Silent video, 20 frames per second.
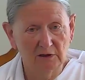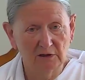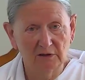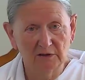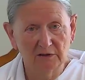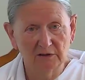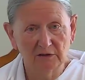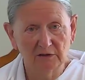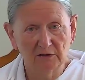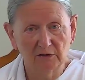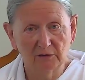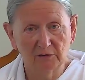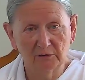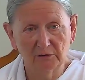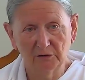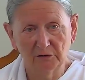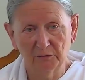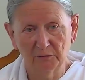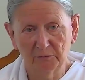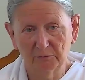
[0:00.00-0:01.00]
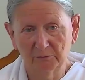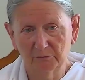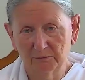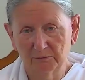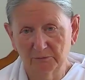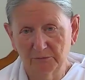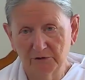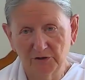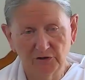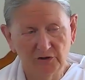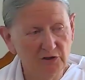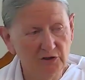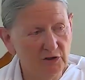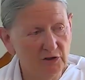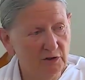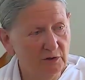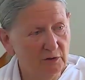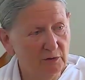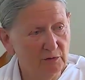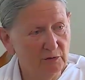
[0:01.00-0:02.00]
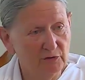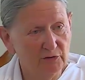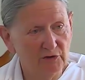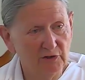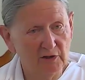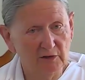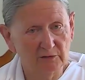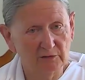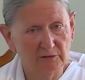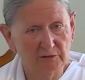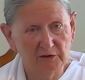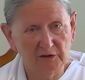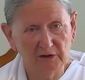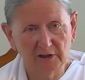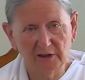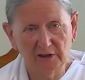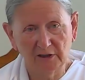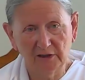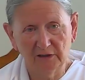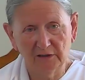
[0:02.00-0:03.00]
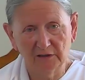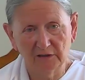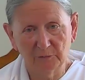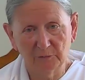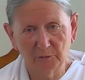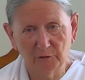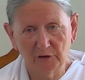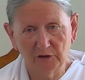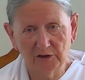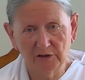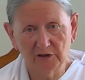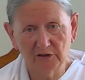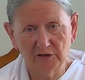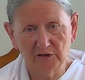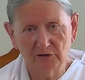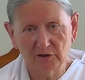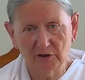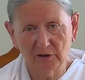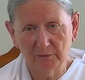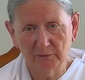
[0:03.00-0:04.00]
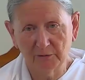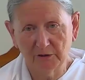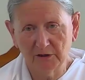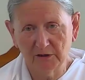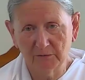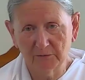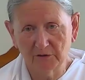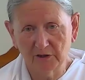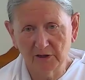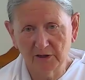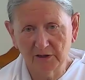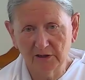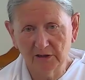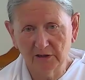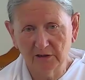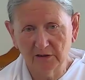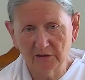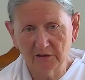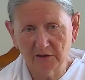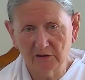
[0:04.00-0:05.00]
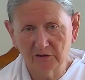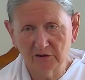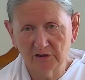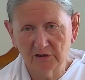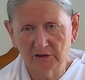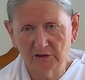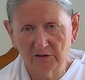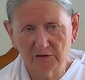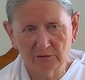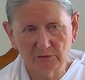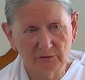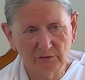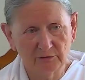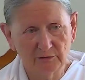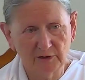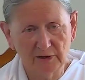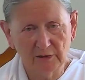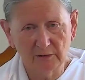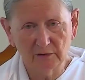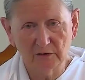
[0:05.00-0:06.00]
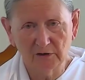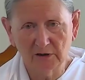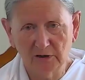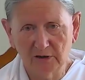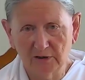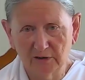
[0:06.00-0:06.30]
So you position yourself. Okay, this bullet is coming. I'm ready. I'll turn it into a flower.